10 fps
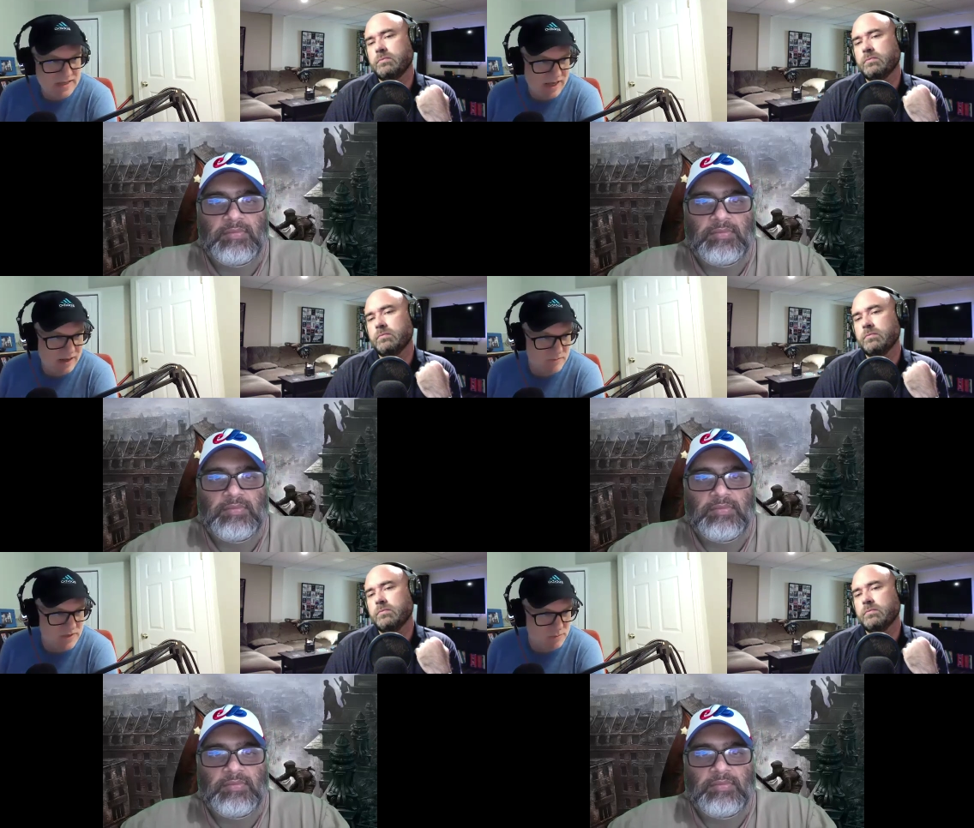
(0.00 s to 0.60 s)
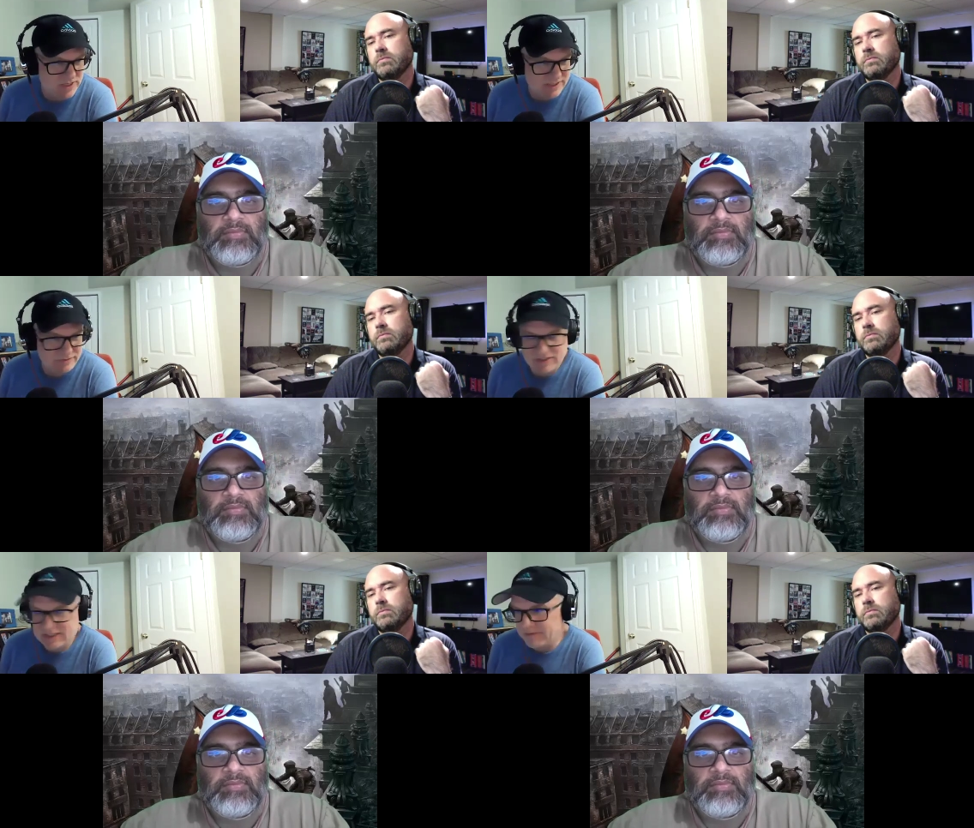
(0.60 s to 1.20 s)
Speaker 1: Um, particularly
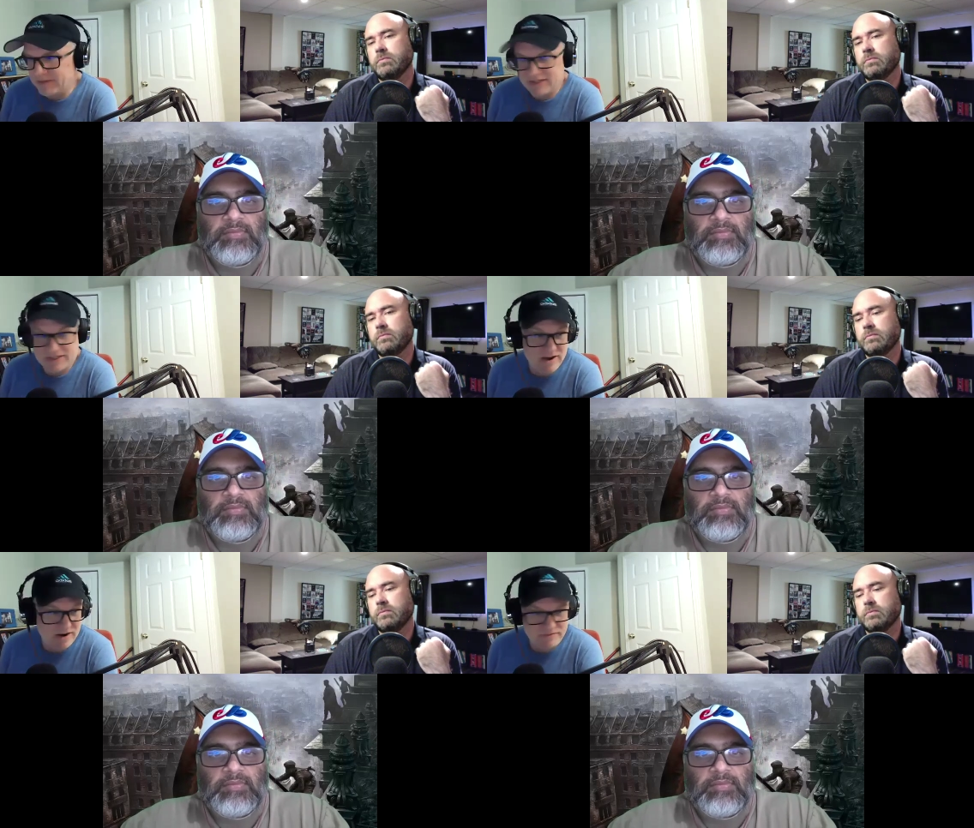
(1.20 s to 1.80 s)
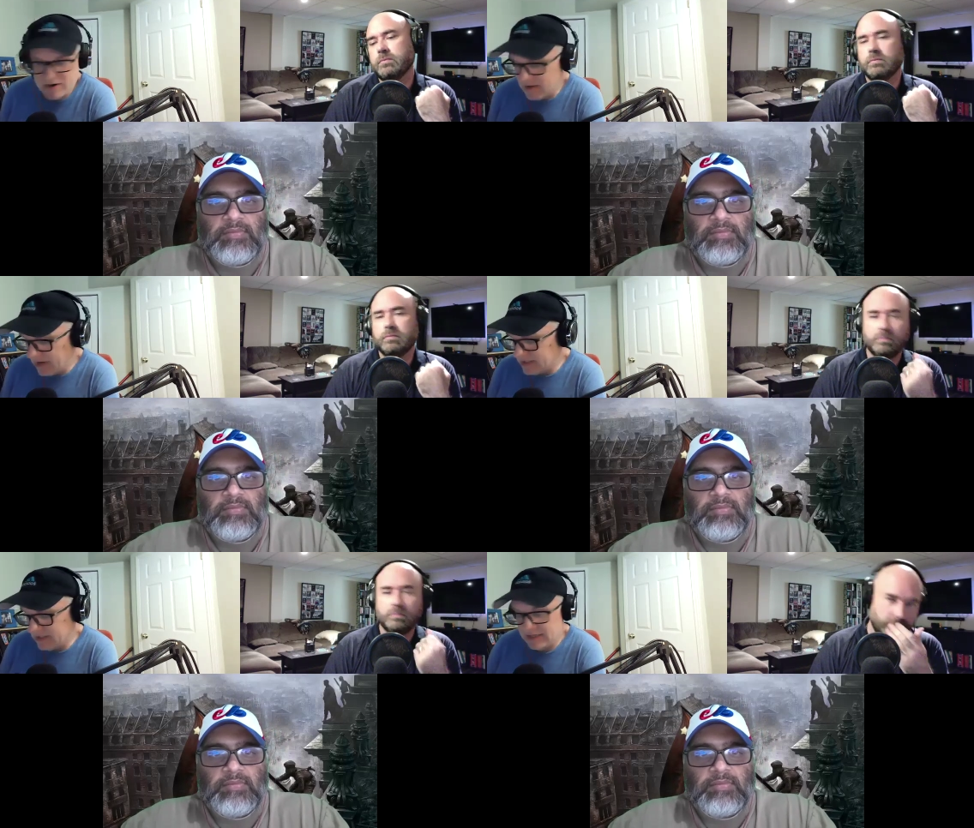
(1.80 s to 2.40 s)
if you live in the 905.
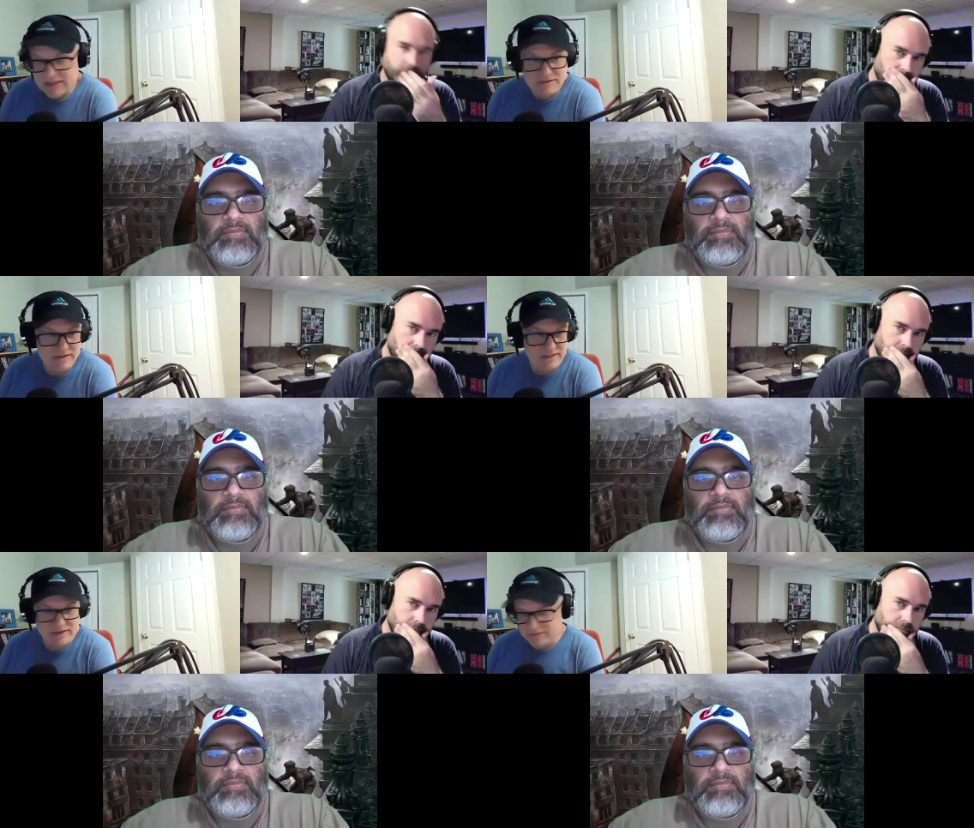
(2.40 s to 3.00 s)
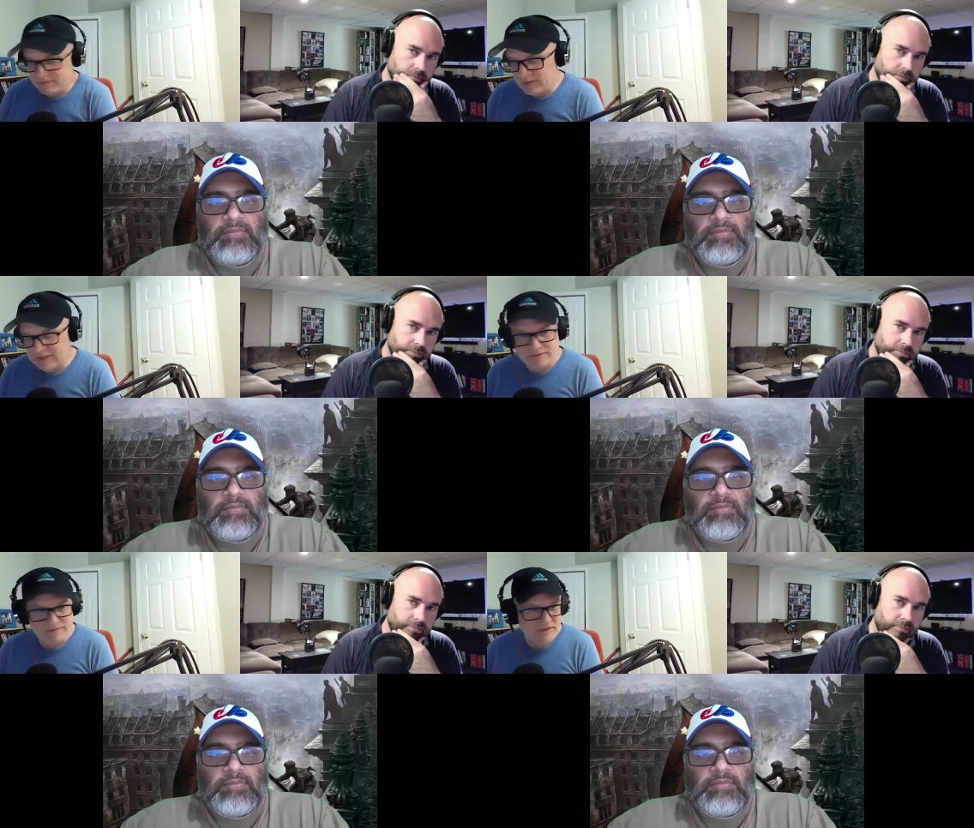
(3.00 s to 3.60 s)
Actually, this you know, if you
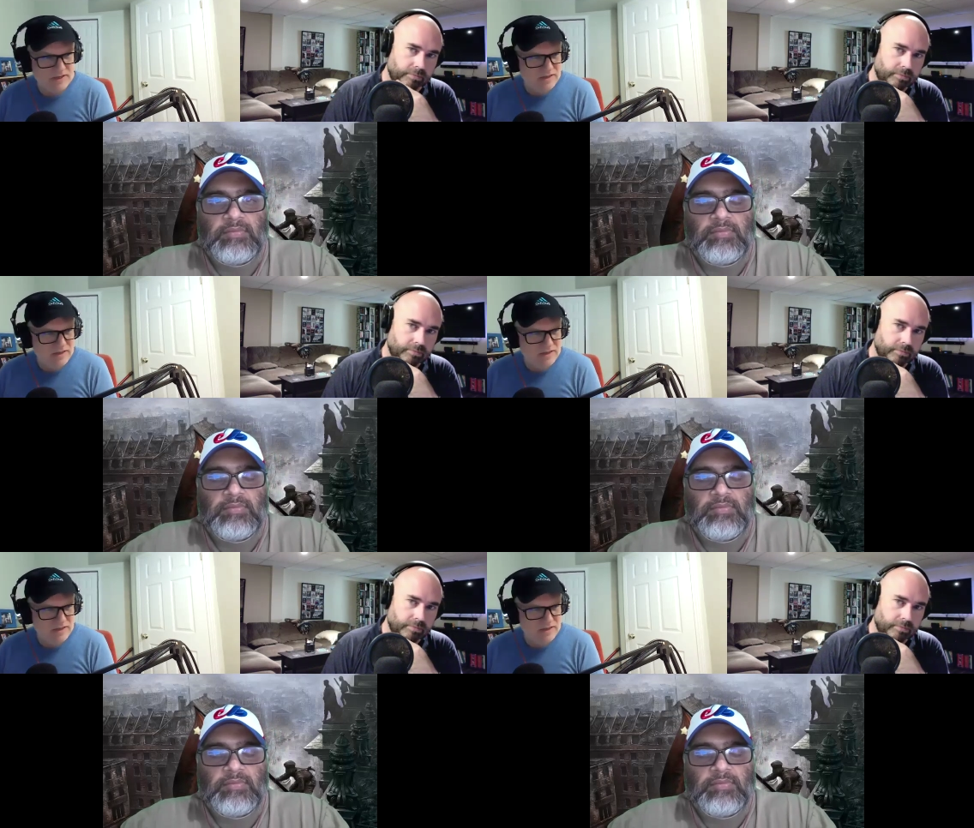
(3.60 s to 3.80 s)
live,